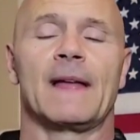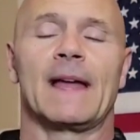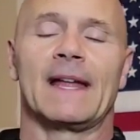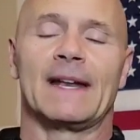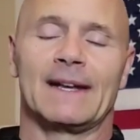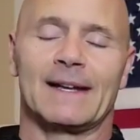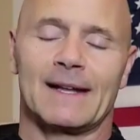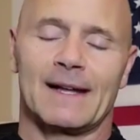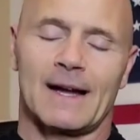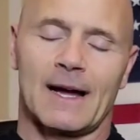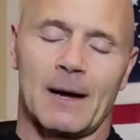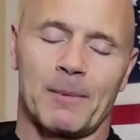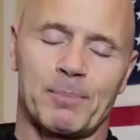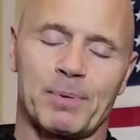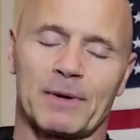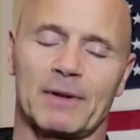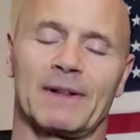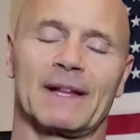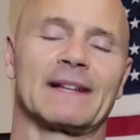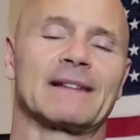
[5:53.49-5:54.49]
and I'll
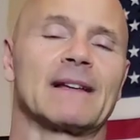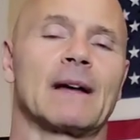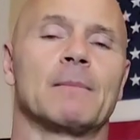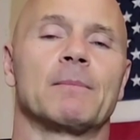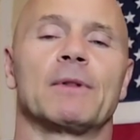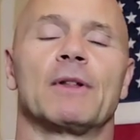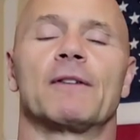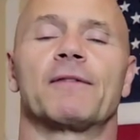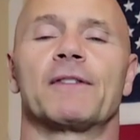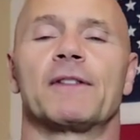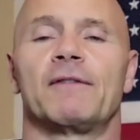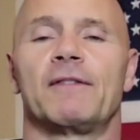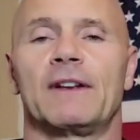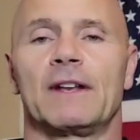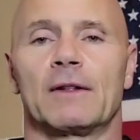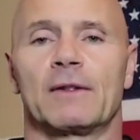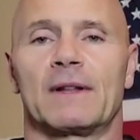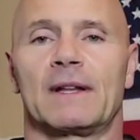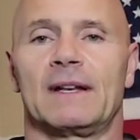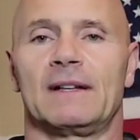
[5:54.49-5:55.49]
put a link down below for the
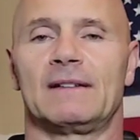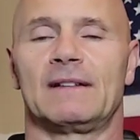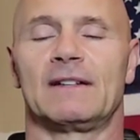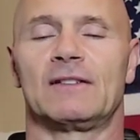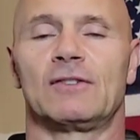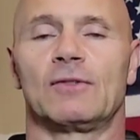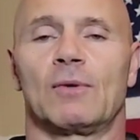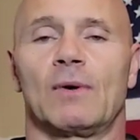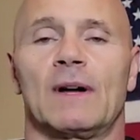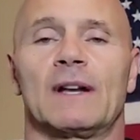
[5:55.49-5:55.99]
video that I did do